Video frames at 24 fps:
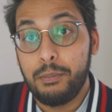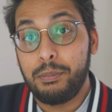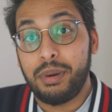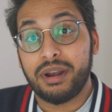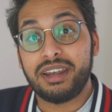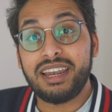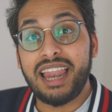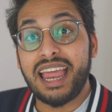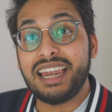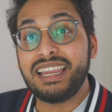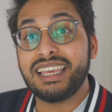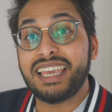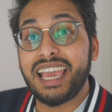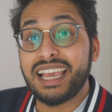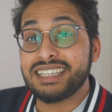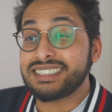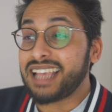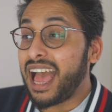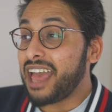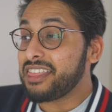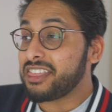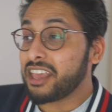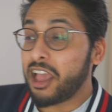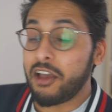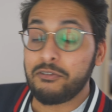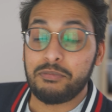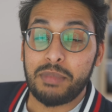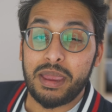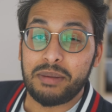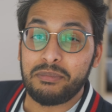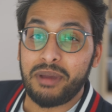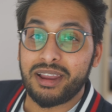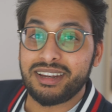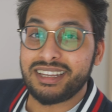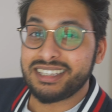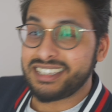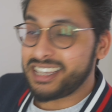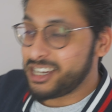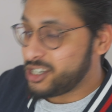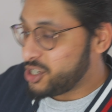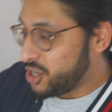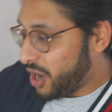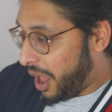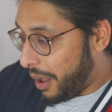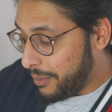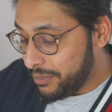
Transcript: But in any case, I think I've made my decision.